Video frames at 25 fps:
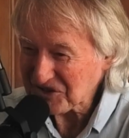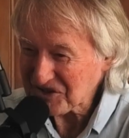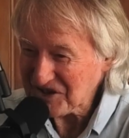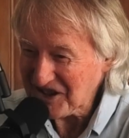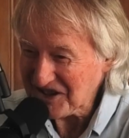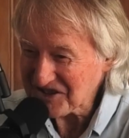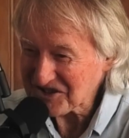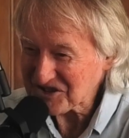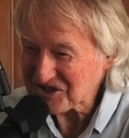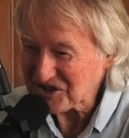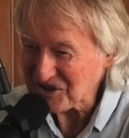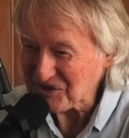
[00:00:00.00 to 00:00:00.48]

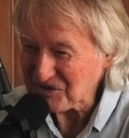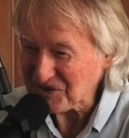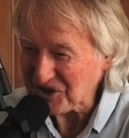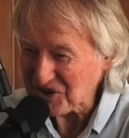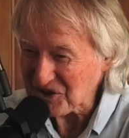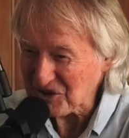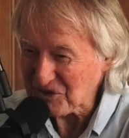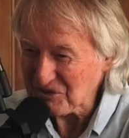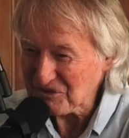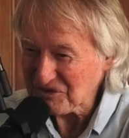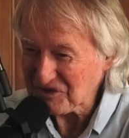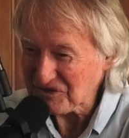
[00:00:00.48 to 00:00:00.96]
test of
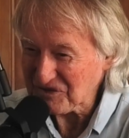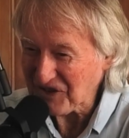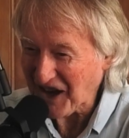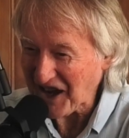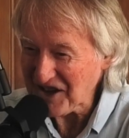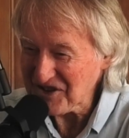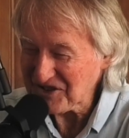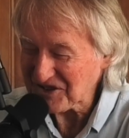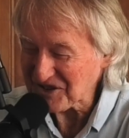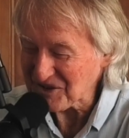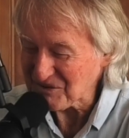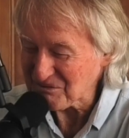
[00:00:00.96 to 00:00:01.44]
your
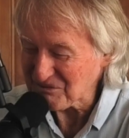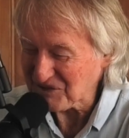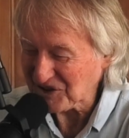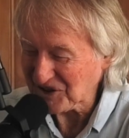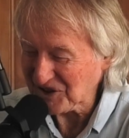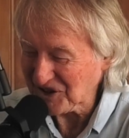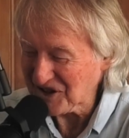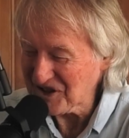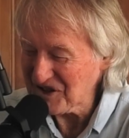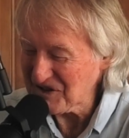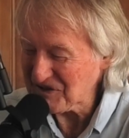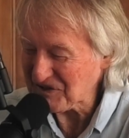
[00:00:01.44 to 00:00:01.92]
faith and
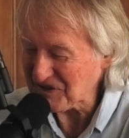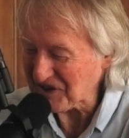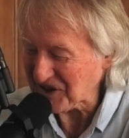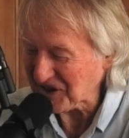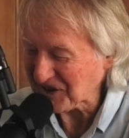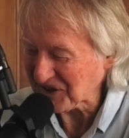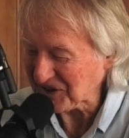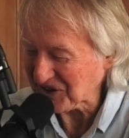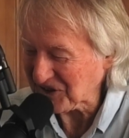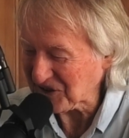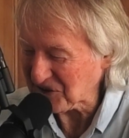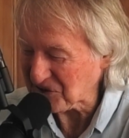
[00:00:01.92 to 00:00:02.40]
belief
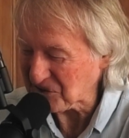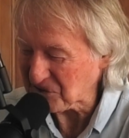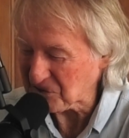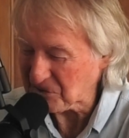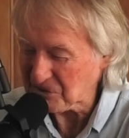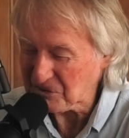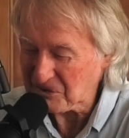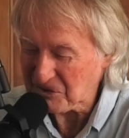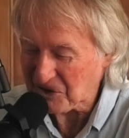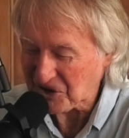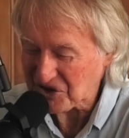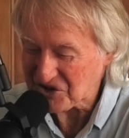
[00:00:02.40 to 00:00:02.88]
in your
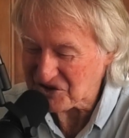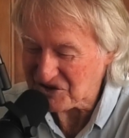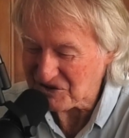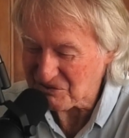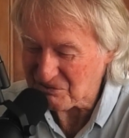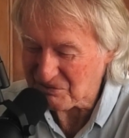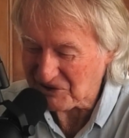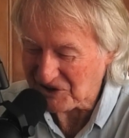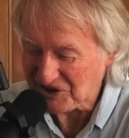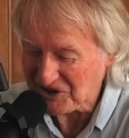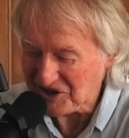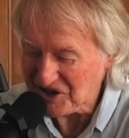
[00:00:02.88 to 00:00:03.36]
oh, what mate.
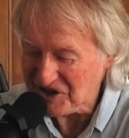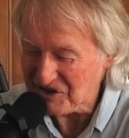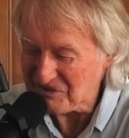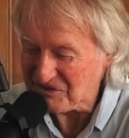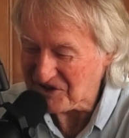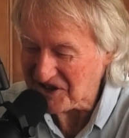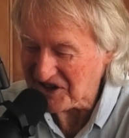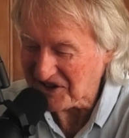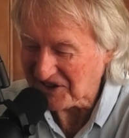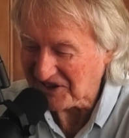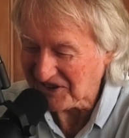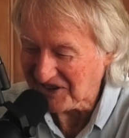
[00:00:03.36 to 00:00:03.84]
you
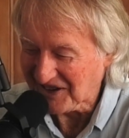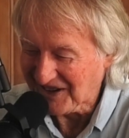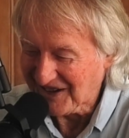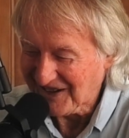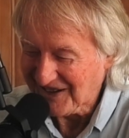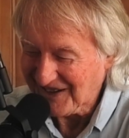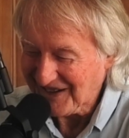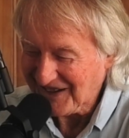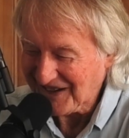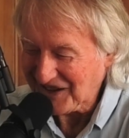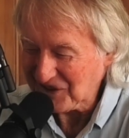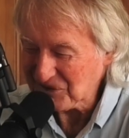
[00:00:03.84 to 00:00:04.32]
believed in
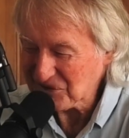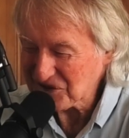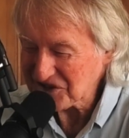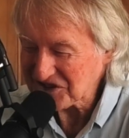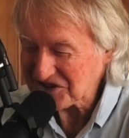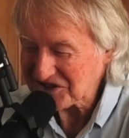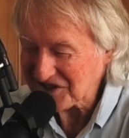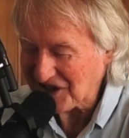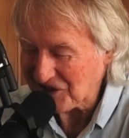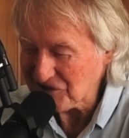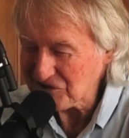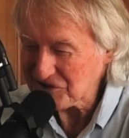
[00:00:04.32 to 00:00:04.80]
it was
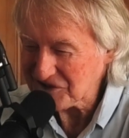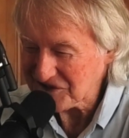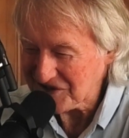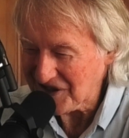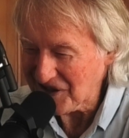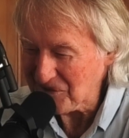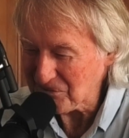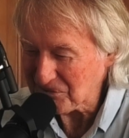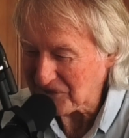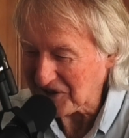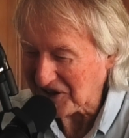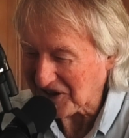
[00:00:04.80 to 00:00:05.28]
so
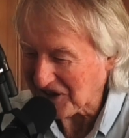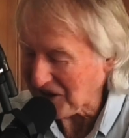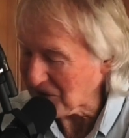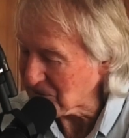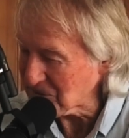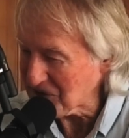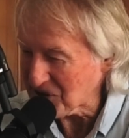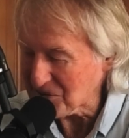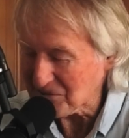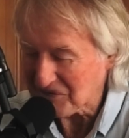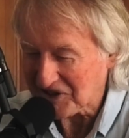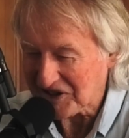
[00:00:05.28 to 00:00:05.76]
tempting. I
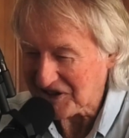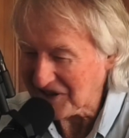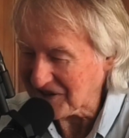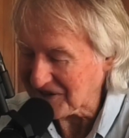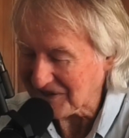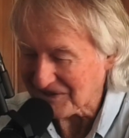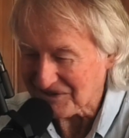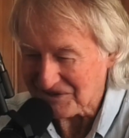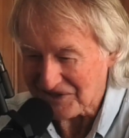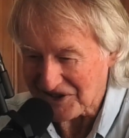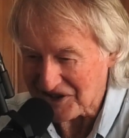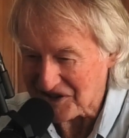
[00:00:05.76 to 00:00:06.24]
remember
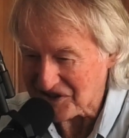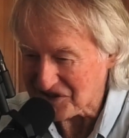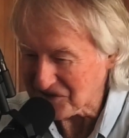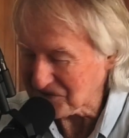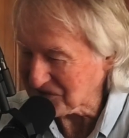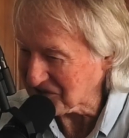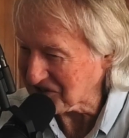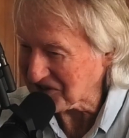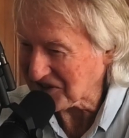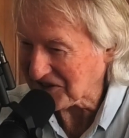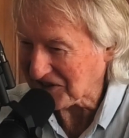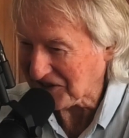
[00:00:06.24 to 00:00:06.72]
getting very,
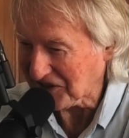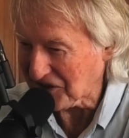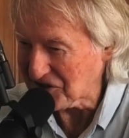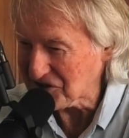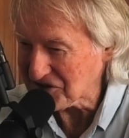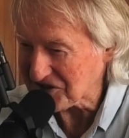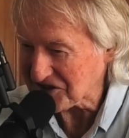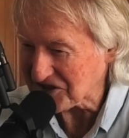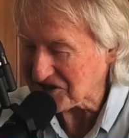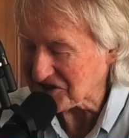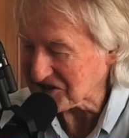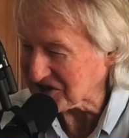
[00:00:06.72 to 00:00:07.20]
very
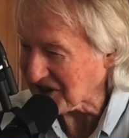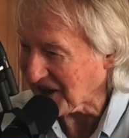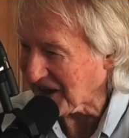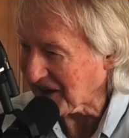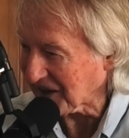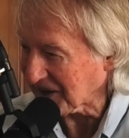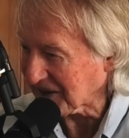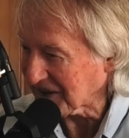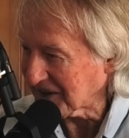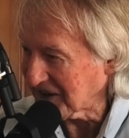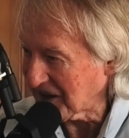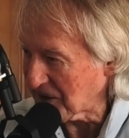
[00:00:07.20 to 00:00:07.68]
close to
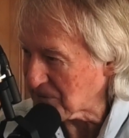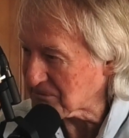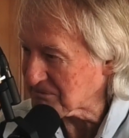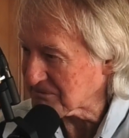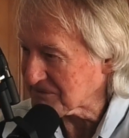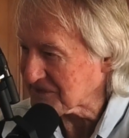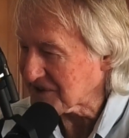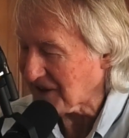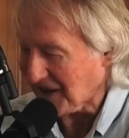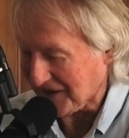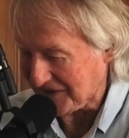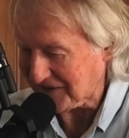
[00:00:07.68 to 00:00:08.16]
saying,
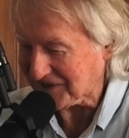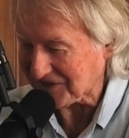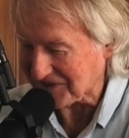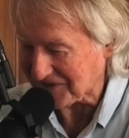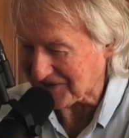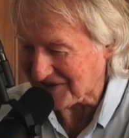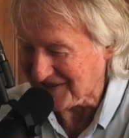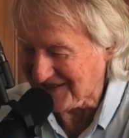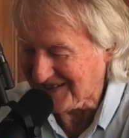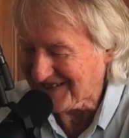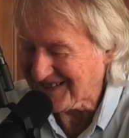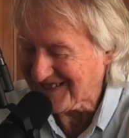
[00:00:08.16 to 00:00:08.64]
"Yep, take
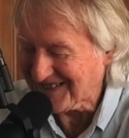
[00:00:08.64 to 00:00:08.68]
it."